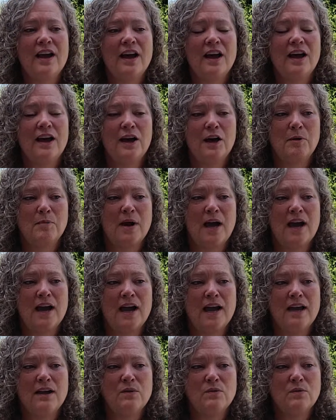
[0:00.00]

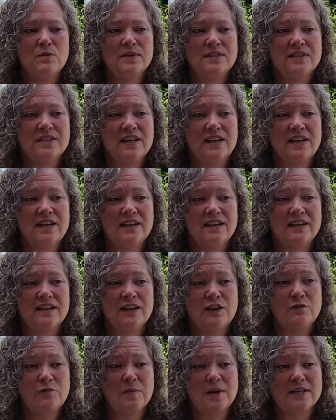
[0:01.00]
I was going to
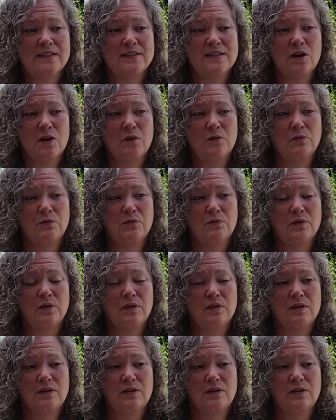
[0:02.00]
give myself